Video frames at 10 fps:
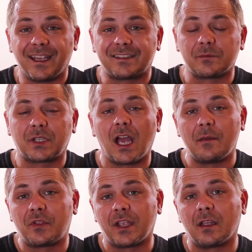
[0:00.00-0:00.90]
Take some
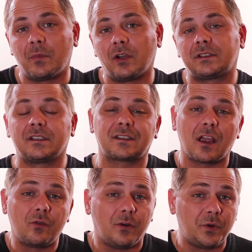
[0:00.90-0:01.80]
time, think about this.
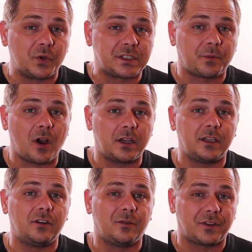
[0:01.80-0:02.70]
I will be
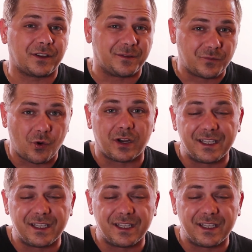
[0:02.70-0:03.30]
responding to you with a more